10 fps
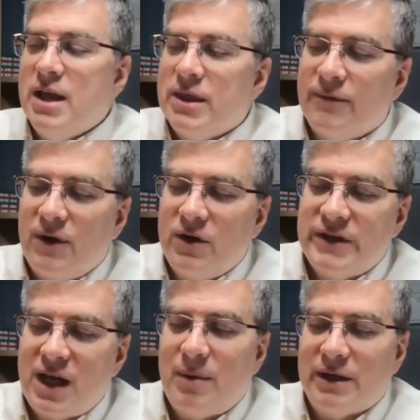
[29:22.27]
The first
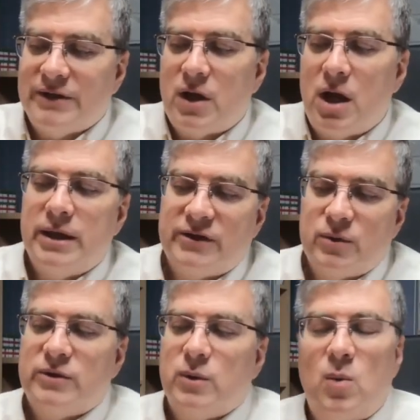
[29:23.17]
time I saw this
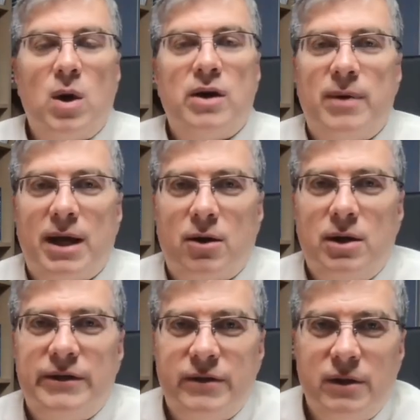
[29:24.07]
was when one of my
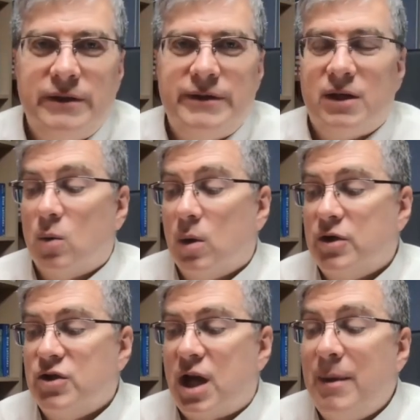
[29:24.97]
Korean students in a
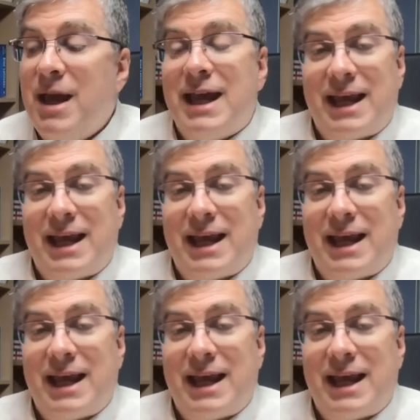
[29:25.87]
workshop